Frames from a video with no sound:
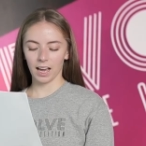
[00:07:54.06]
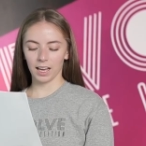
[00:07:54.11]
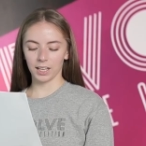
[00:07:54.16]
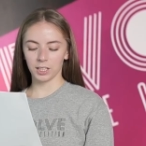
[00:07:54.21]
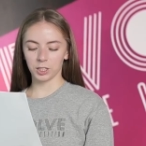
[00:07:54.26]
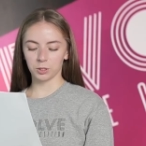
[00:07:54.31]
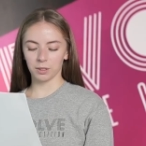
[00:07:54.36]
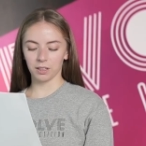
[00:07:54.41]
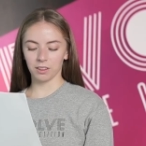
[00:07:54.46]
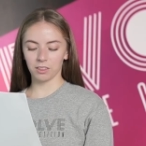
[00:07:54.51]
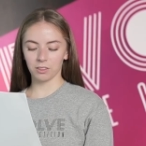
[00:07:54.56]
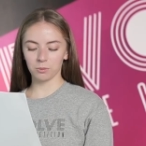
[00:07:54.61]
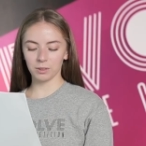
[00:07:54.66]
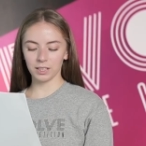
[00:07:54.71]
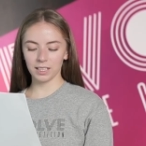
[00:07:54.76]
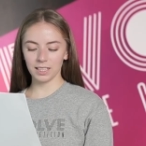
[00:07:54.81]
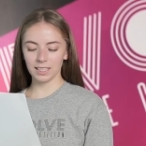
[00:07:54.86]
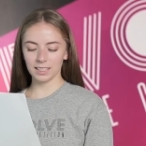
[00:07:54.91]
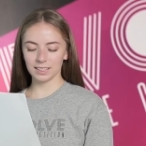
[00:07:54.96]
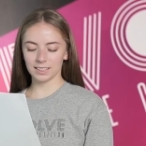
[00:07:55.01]
Entry
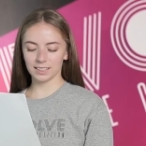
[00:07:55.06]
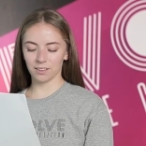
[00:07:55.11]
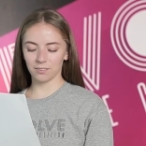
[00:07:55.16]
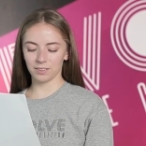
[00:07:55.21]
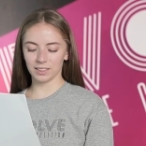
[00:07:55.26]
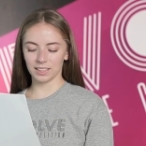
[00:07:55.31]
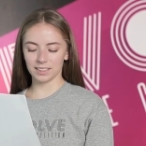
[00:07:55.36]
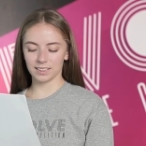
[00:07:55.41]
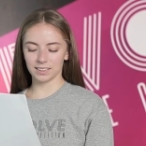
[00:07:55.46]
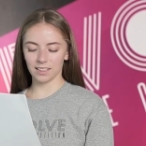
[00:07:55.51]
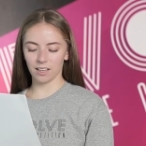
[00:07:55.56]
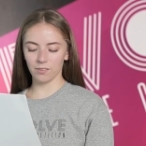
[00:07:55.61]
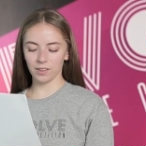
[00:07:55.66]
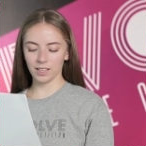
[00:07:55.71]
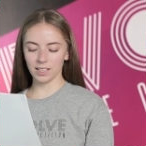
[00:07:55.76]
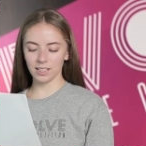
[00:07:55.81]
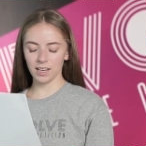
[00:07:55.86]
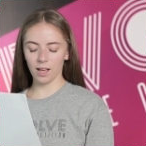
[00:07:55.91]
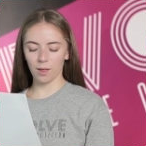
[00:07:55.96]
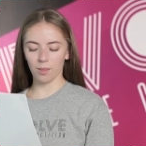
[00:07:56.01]

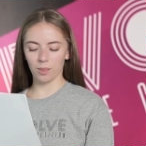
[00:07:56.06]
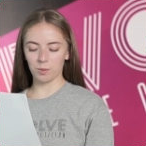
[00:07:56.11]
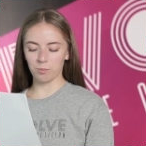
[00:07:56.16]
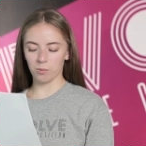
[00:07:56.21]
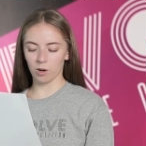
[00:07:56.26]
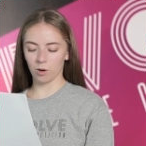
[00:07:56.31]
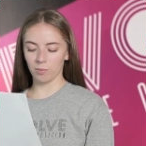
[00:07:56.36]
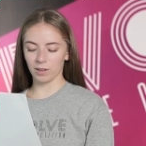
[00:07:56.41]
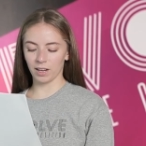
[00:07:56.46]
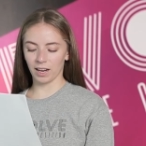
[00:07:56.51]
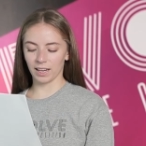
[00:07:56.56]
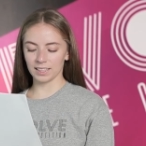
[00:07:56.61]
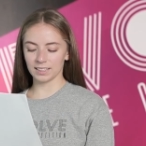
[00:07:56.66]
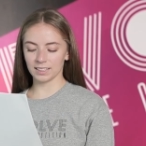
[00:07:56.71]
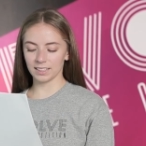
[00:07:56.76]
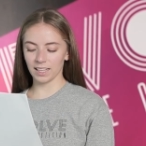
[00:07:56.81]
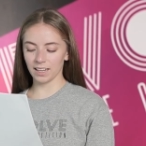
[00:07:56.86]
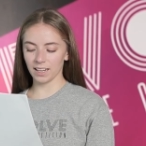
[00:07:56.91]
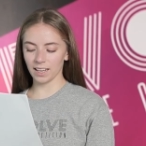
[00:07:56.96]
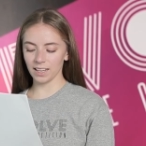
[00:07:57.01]
377, The Moment I
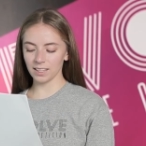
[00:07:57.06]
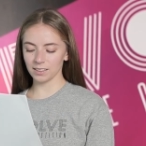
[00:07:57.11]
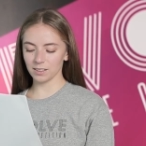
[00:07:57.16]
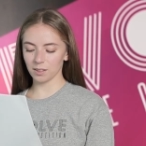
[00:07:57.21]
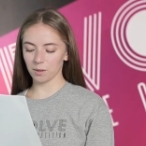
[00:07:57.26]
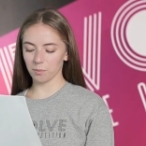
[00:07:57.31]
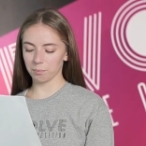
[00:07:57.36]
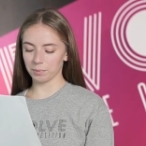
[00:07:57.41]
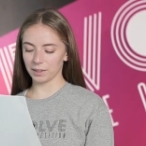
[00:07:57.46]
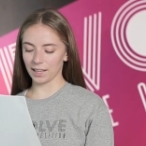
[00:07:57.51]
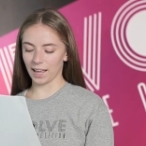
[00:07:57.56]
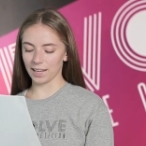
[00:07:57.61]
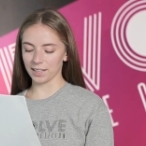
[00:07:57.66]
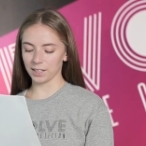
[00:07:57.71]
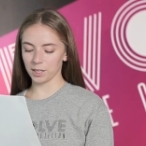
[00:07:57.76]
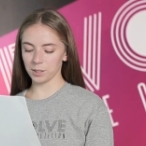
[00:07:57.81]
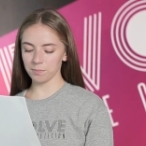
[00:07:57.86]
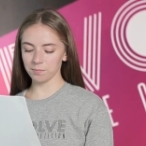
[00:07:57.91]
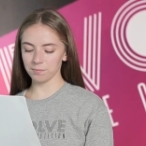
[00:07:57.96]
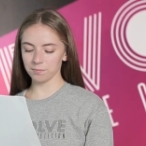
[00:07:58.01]
Said It,
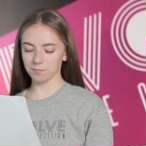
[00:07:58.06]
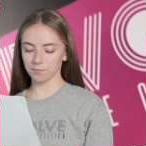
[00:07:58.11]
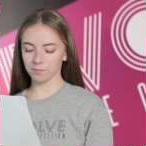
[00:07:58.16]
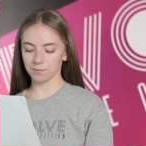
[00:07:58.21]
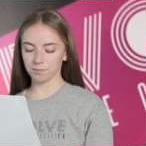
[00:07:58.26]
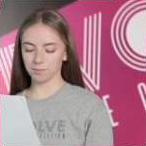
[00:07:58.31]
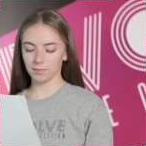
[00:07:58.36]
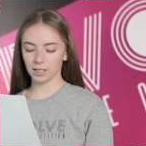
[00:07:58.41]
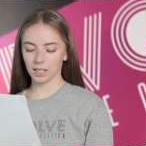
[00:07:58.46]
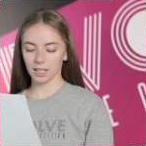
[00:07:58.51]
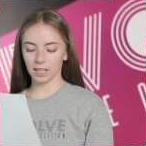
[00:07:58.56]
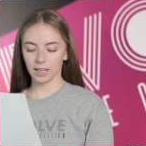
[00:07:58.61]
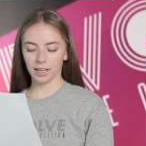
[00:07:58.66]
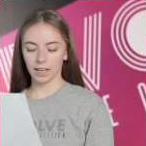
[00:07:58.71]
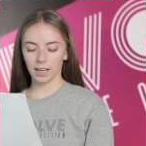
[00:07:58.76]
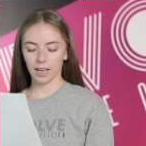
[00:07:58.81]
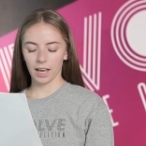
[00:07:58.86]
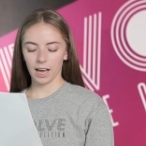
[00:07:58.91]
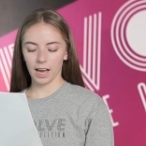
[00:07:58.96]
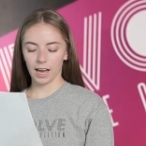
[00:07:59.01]
platinum.
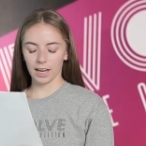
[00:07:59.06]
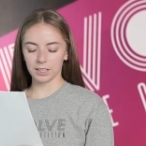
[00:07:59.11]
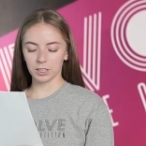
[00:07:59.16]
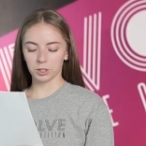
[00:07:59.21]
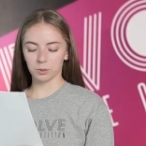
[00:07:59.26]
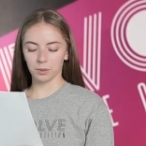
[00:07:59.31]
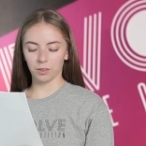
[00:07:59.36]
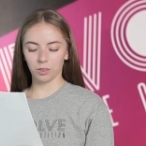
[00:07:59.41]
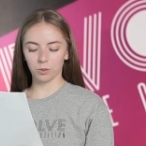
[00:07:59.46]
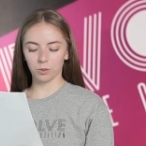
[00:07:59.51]
Entry